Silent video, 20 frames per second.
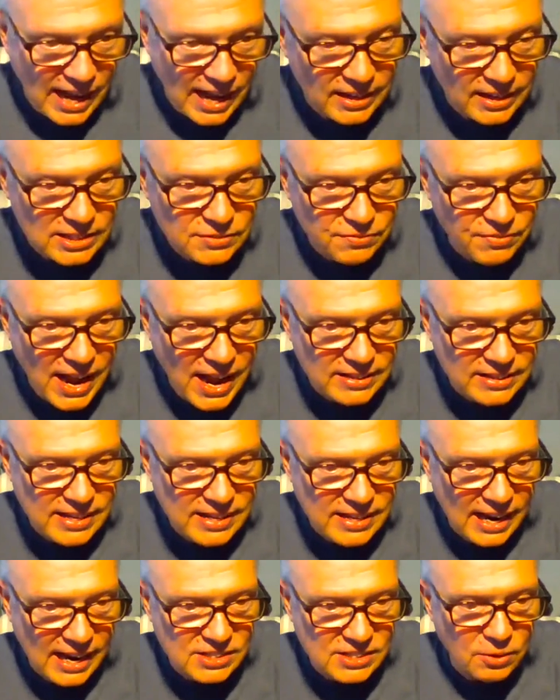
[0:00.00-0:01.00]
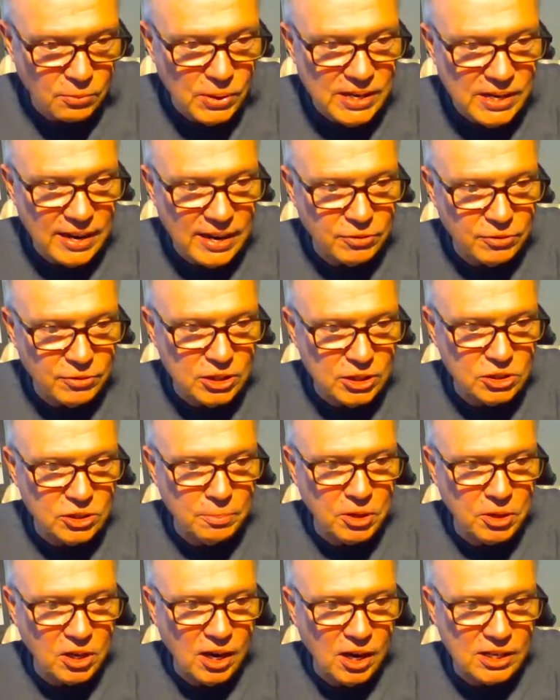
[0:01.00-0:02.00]
That is fantastic. We did have a good
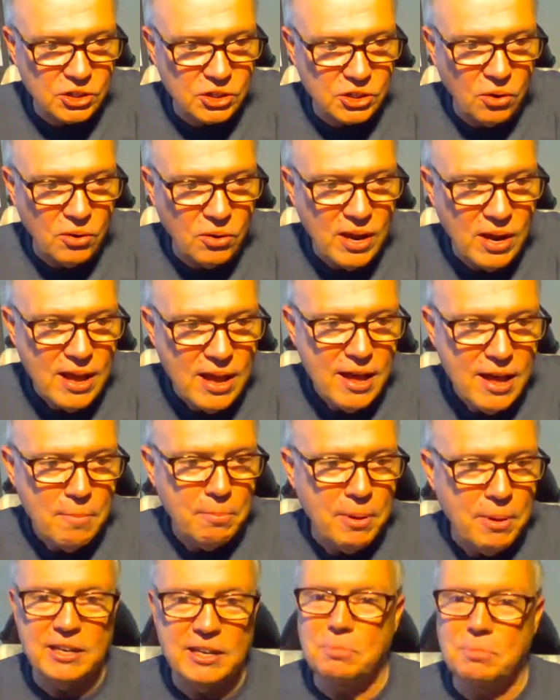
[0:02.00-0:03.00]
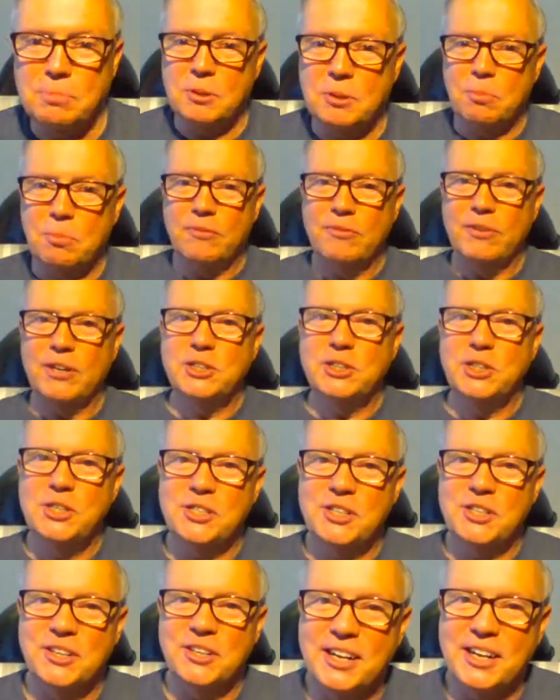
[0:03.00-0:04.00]
trip to Costco, picked up some
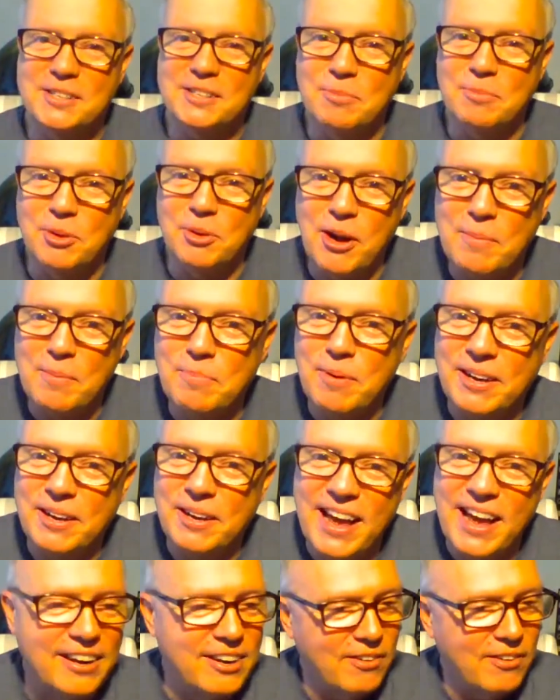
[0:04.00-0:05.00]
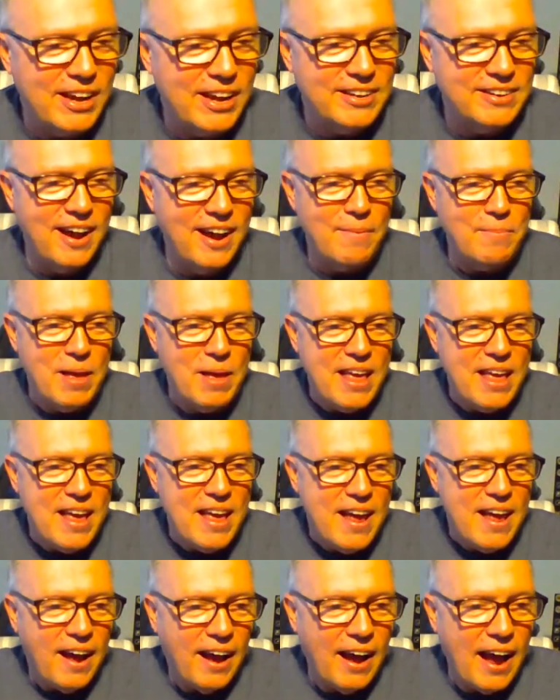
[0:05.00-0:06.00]
provisions and got some grub and had a great time.
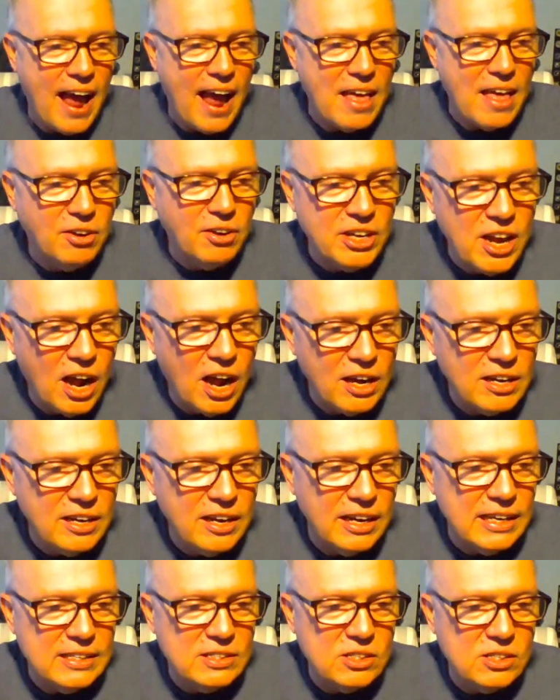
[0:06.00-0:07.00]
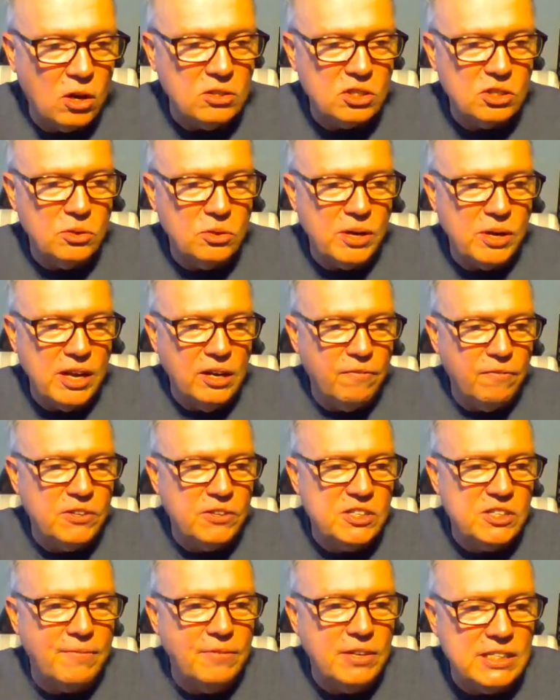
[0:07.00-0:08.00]
Heather Young is also here,
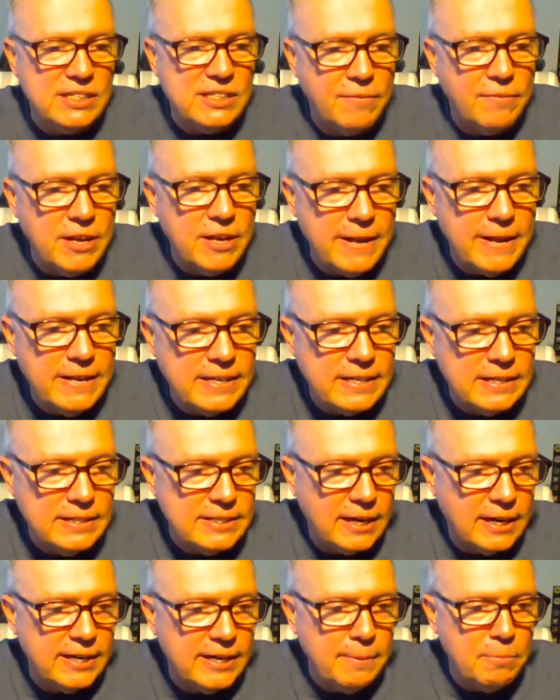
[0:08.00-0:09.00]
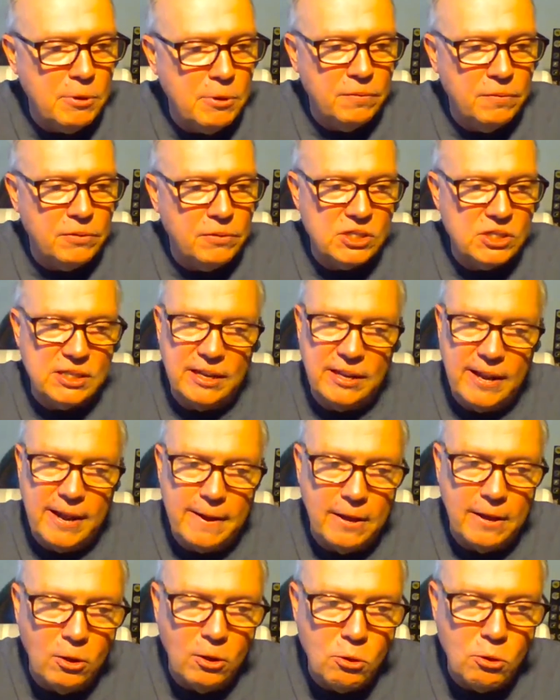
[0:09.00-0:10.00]
77 in Kentucky. Beautiful sunny
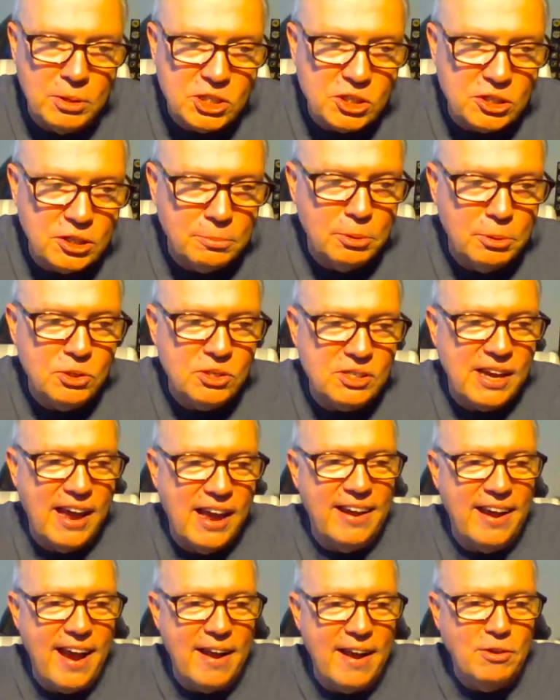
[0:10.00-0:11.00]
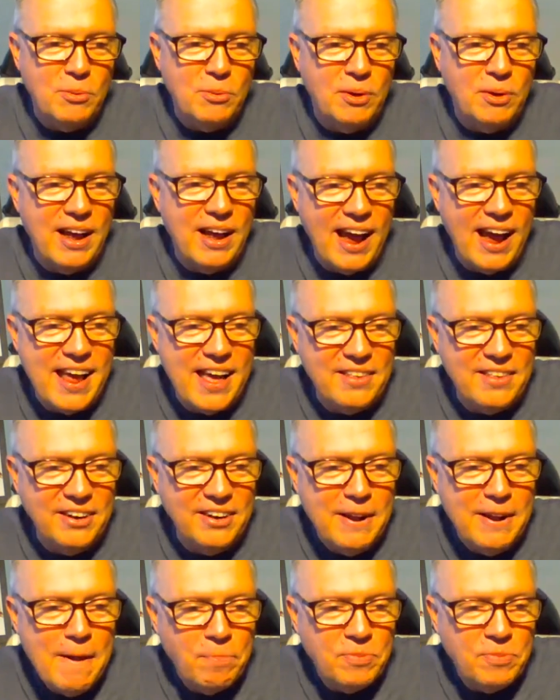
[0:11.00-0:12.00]
day. Hello, Mr. Bruce and everyone. Hi,
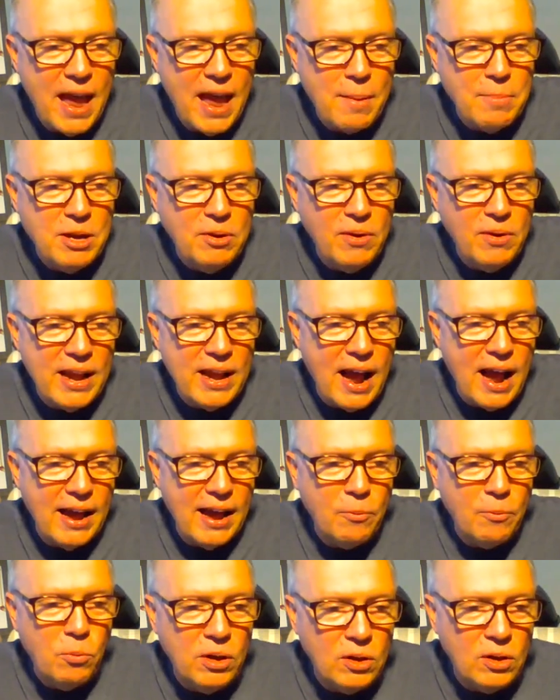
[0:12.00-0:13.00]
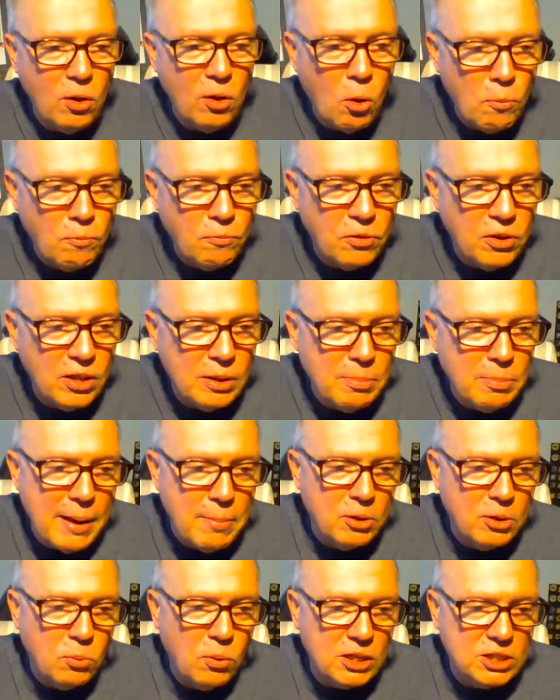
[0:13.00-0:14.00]
Heather. Tammy Ray, I will hopefully
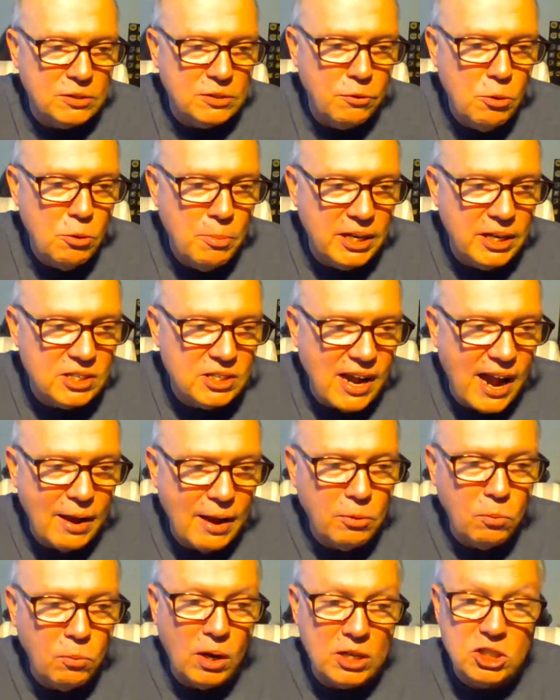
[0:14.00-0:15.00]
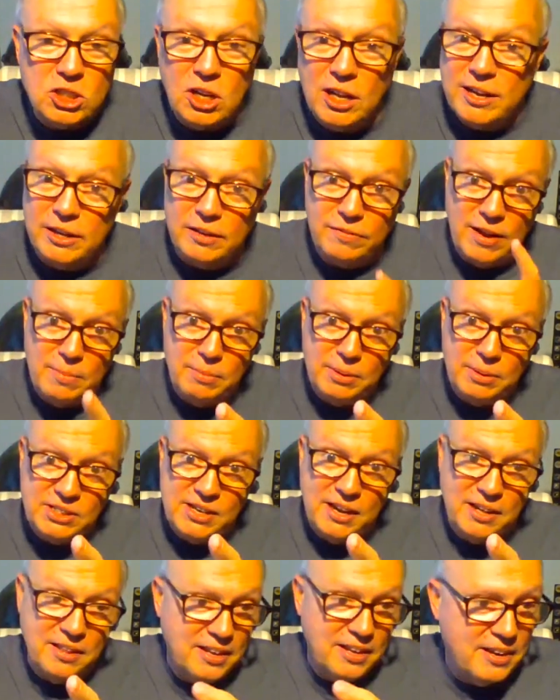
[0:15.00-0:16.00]
be able to watch a few minutes. I will watch later if I
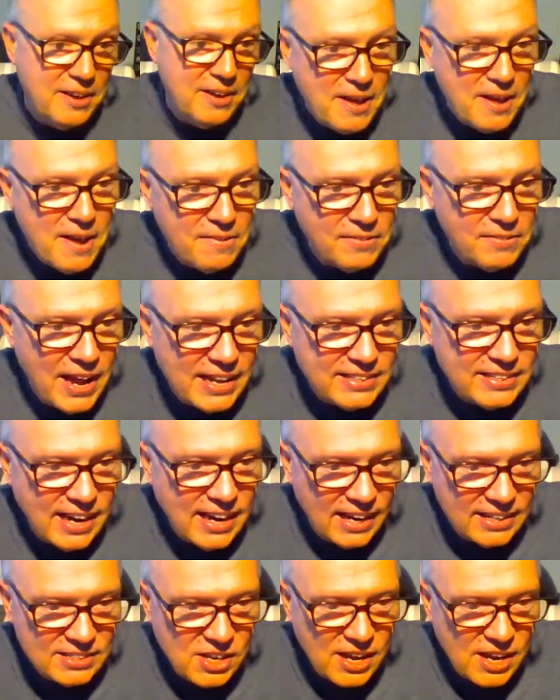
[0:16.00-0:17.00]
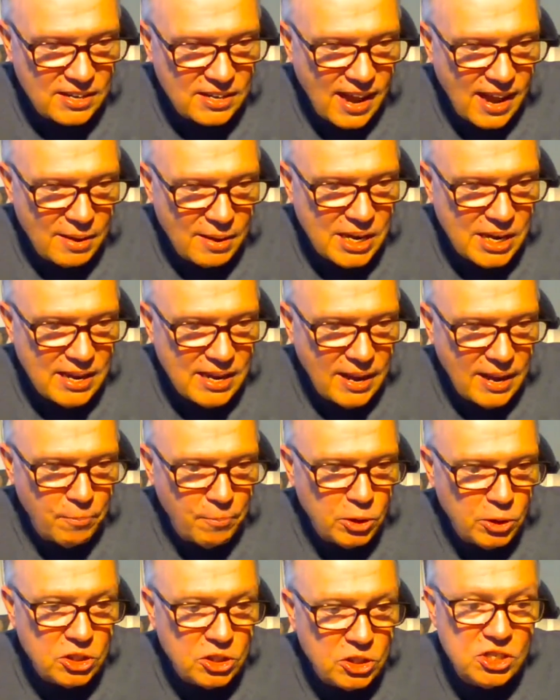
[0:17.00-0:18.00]
miss anything. Fantastic, Tammy.
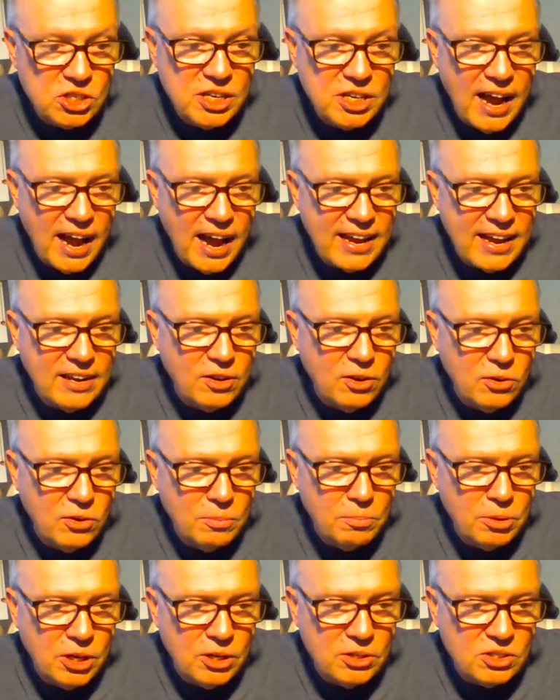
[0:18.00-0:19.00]
Richard C., how you doing,